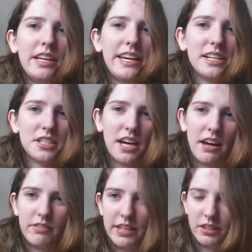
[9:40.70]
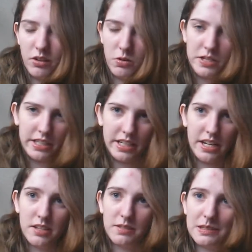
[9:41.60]
Each have, like, their own
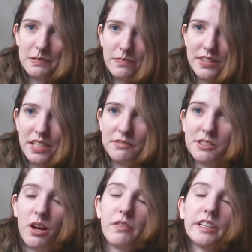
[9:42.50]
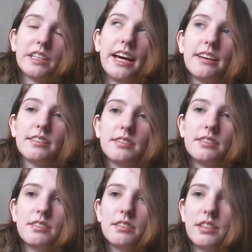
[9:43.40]
techniques of solving
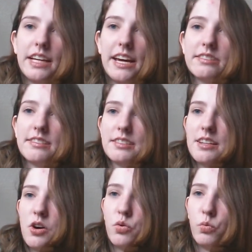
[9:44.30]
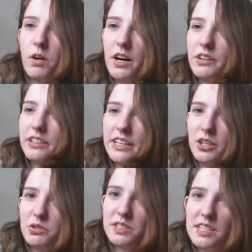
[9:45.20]
the cases, while they
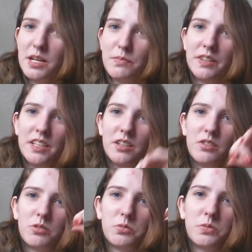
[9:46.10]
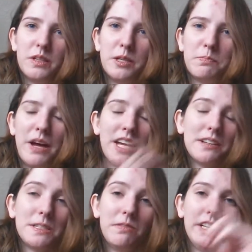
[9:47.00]
use them
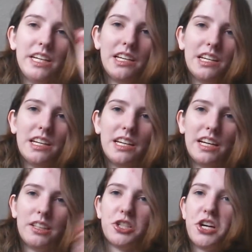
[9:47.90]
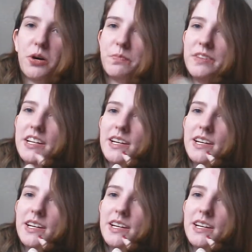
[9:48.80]
repetitively in the show.